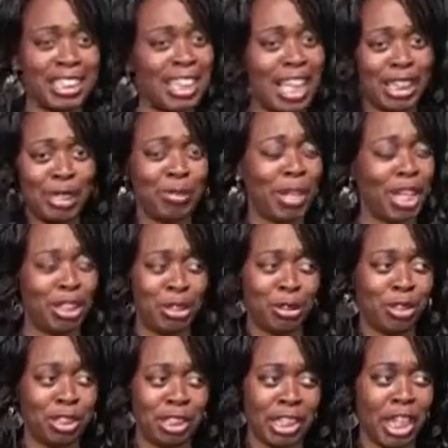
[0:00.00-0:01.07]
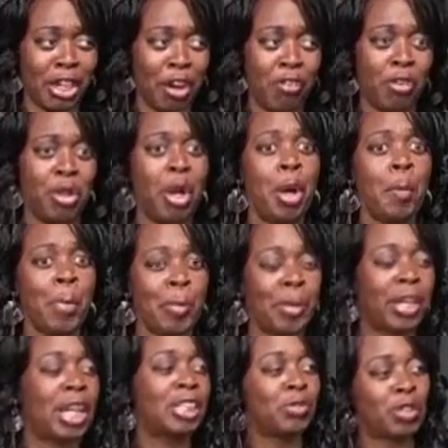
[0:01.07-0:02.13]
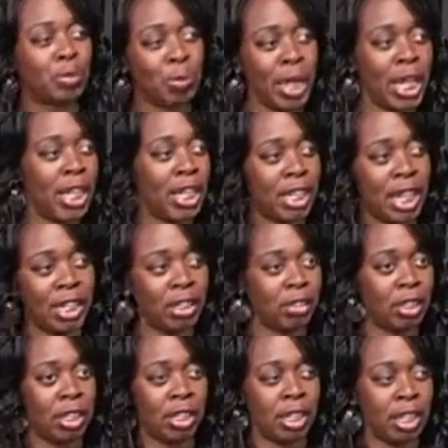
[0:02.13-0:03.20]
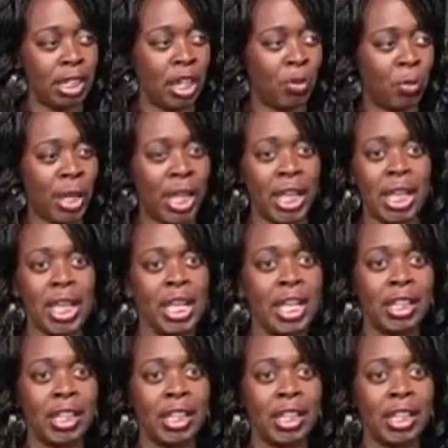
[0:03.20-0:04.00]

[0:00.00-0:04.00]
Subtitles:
is not some kind of socialist takeover. No. But because it was painted in that way,